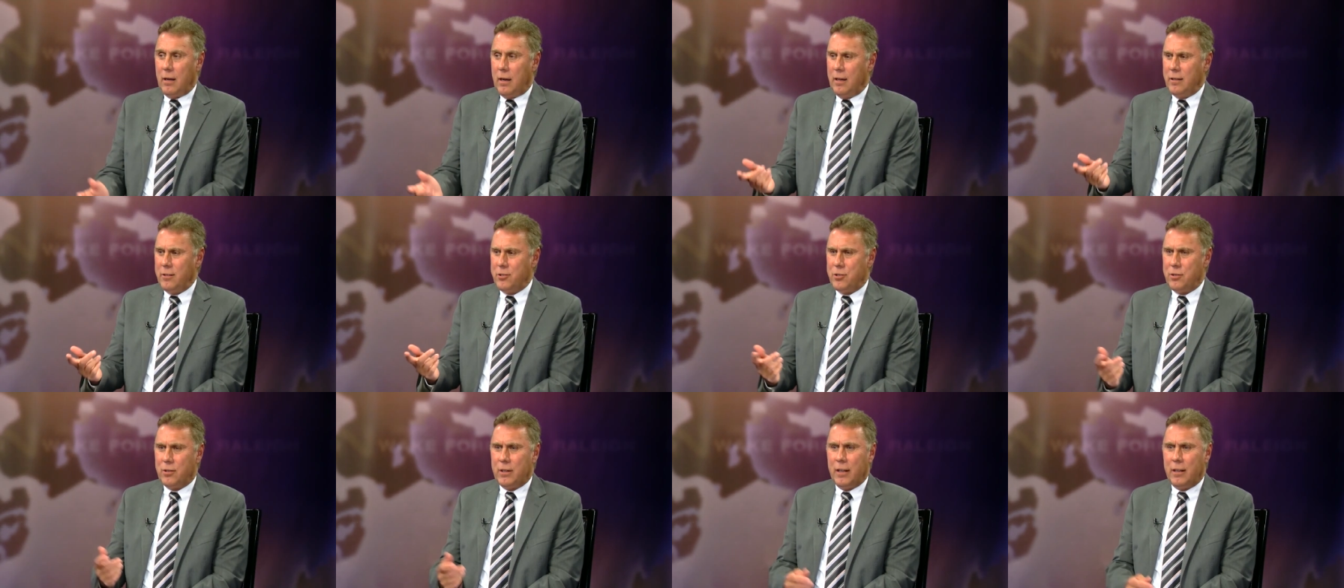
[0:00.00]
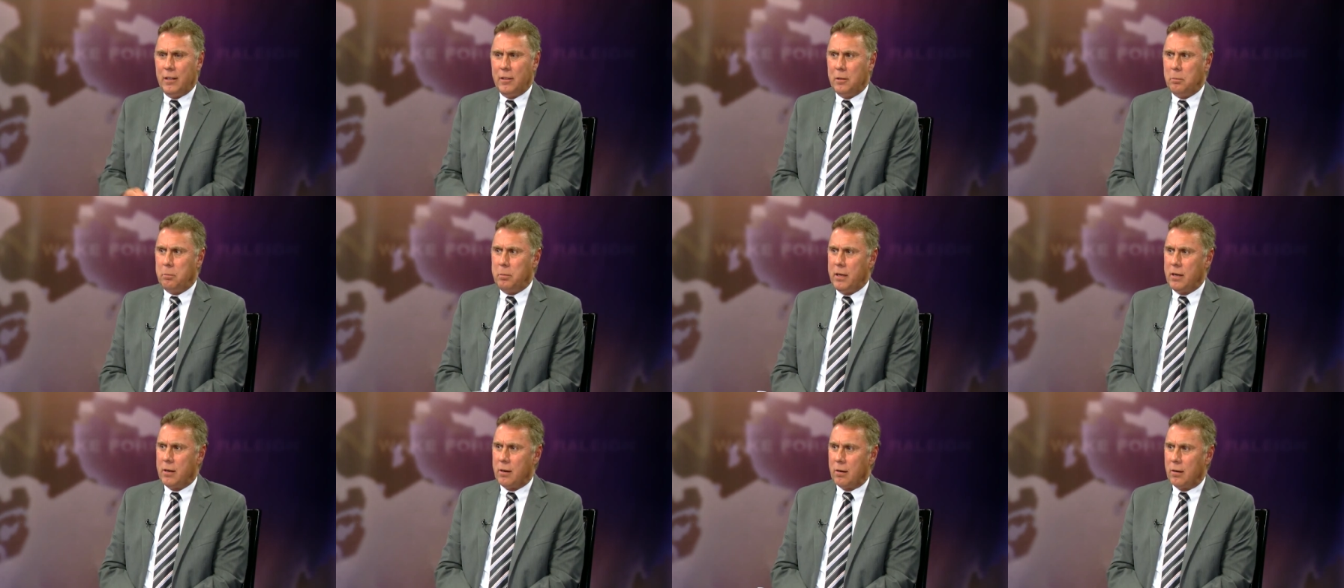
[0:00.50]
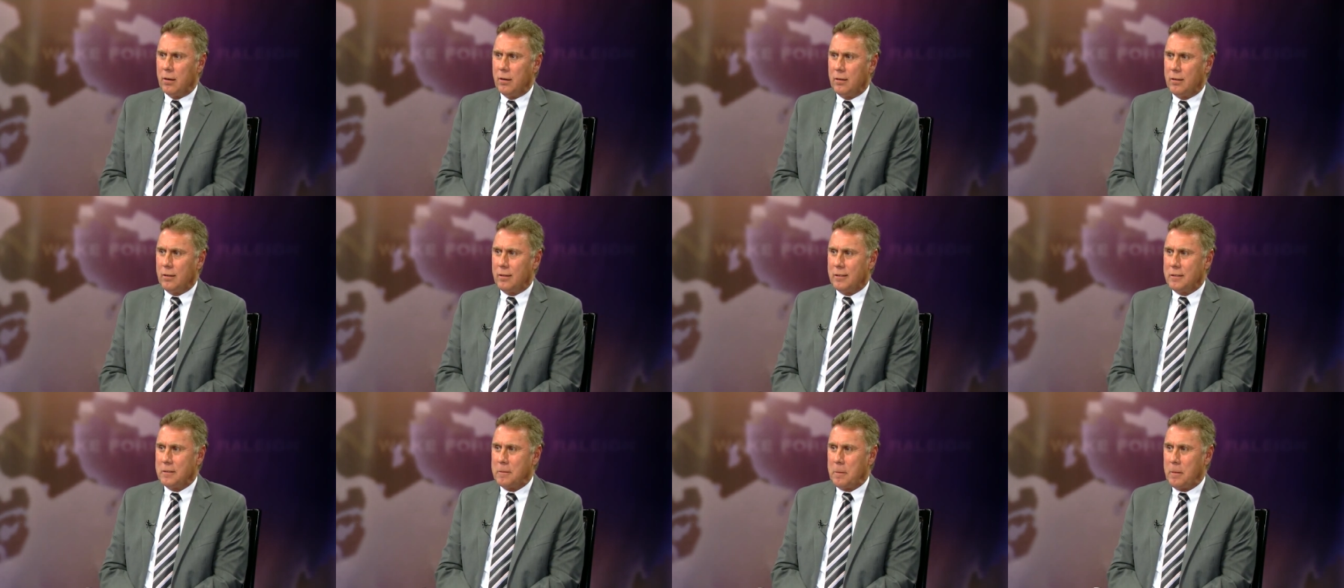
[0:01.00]
How did you get in the beer?
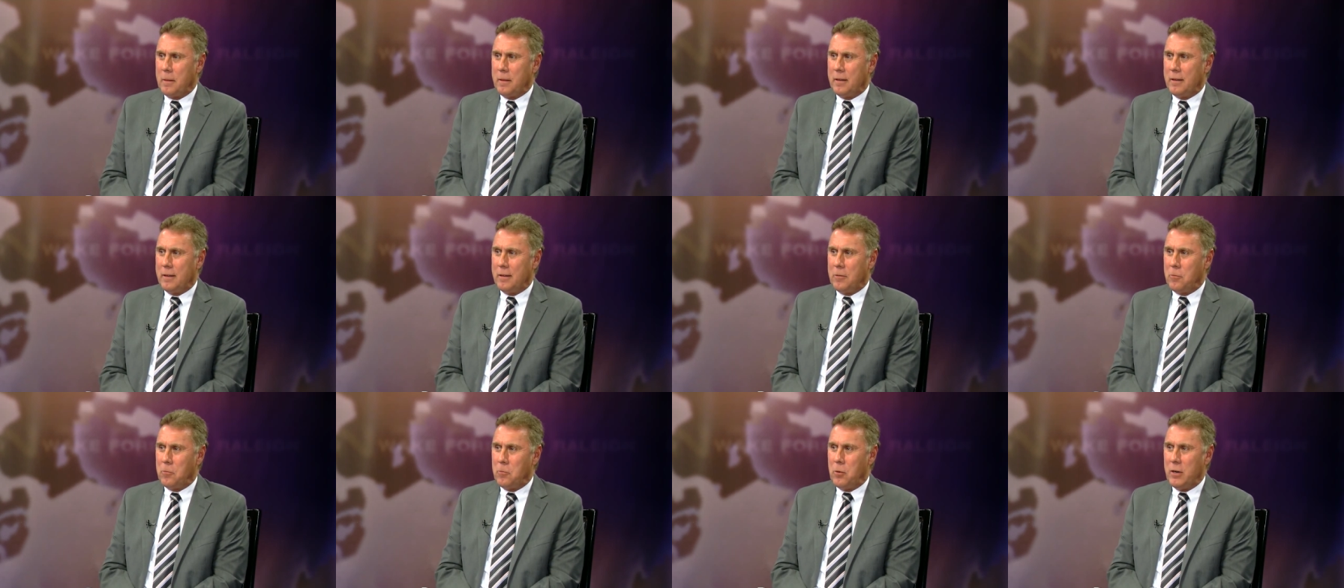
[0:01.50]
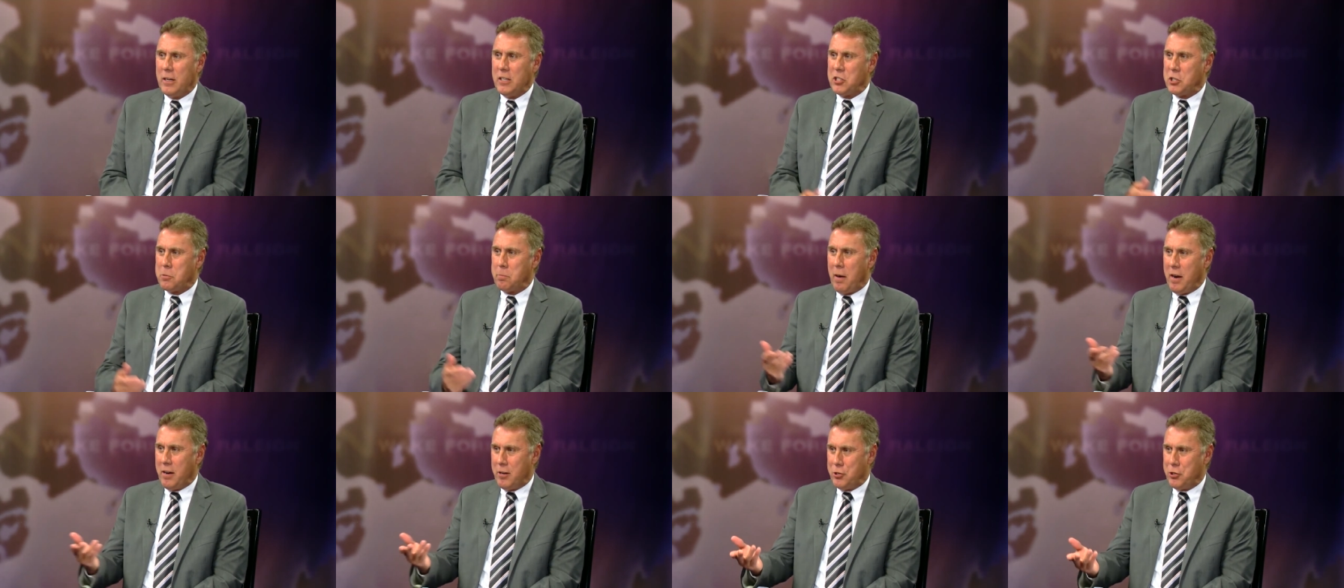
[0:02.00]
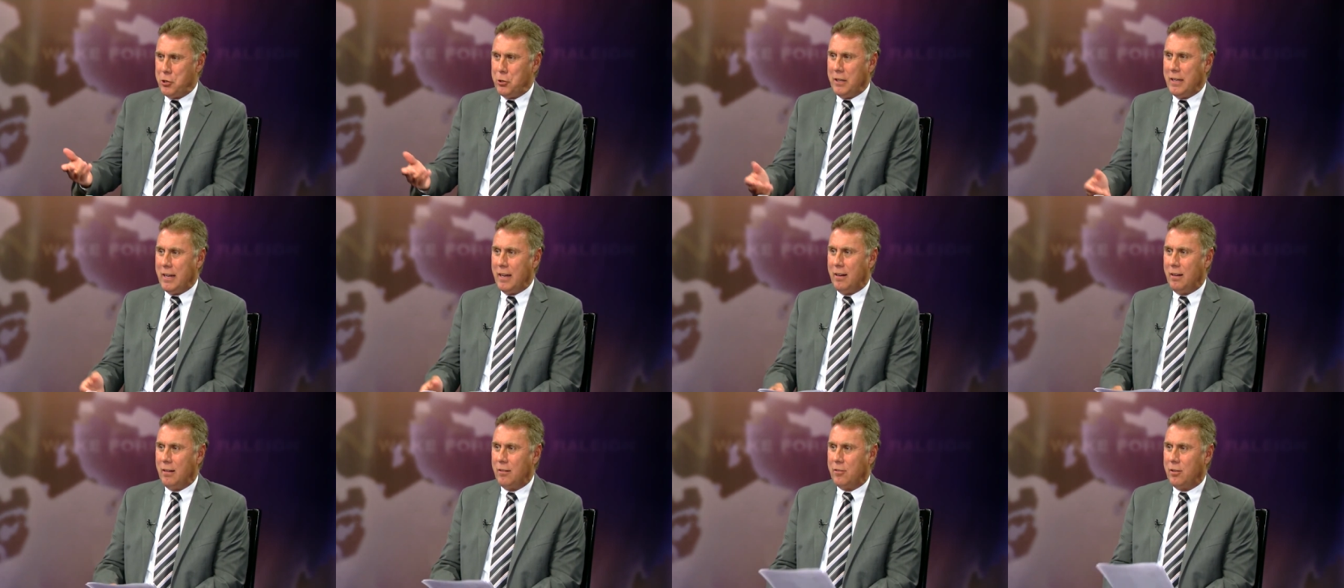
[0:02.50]
What inspired you to
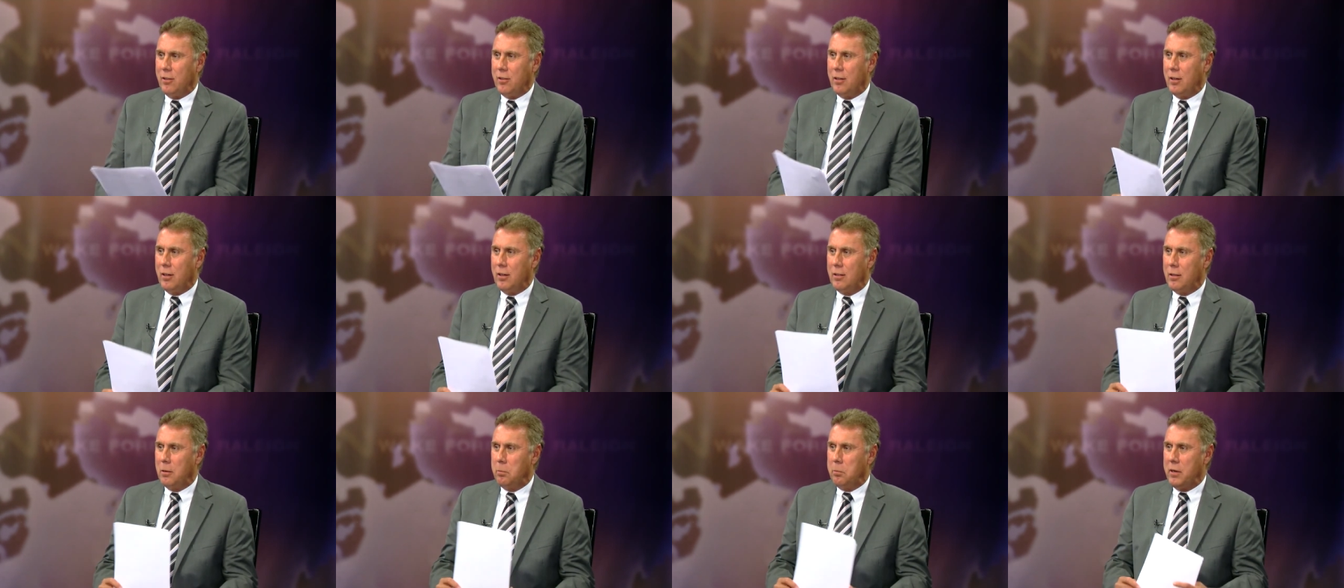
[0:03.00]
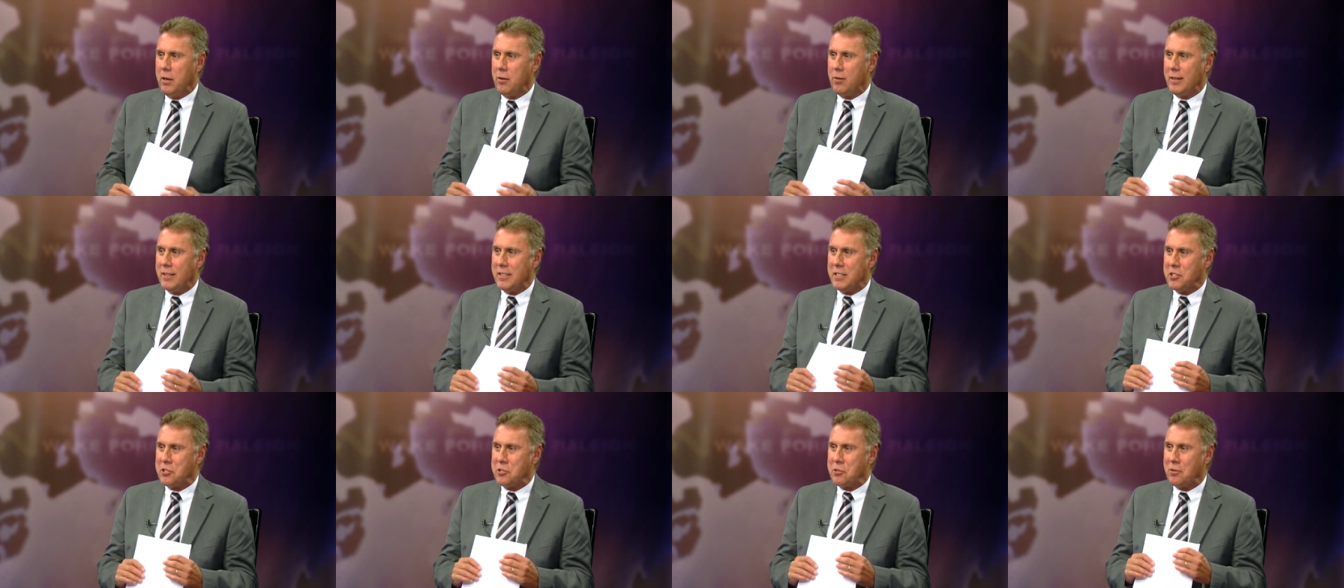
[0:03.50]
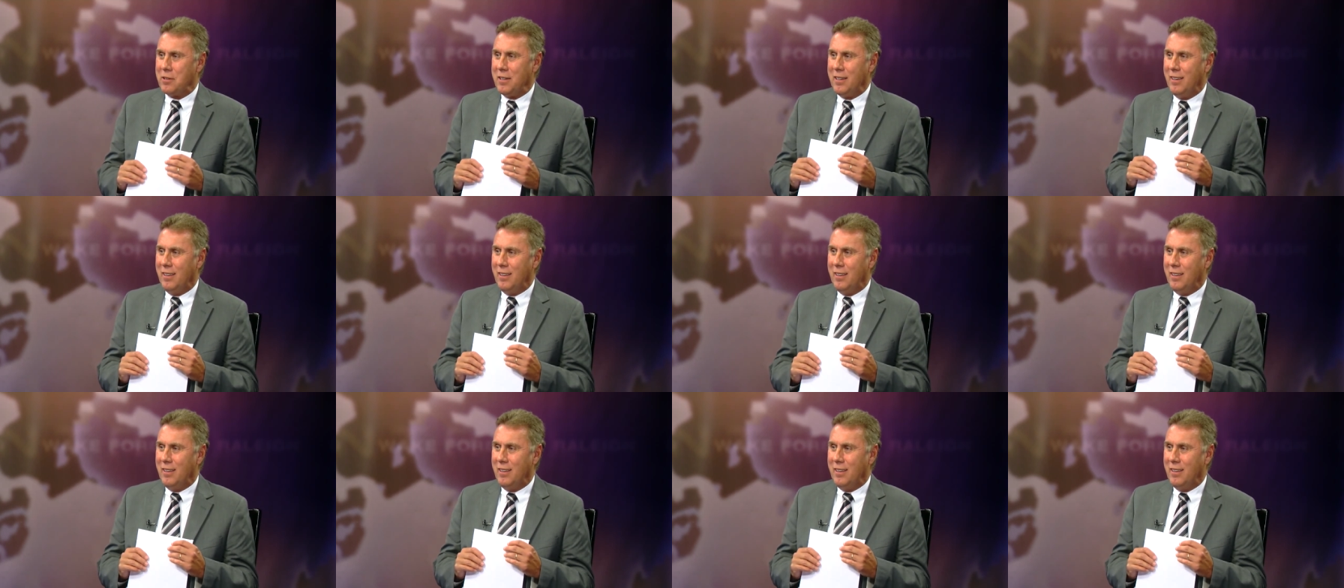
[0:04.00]
get into the beer industry?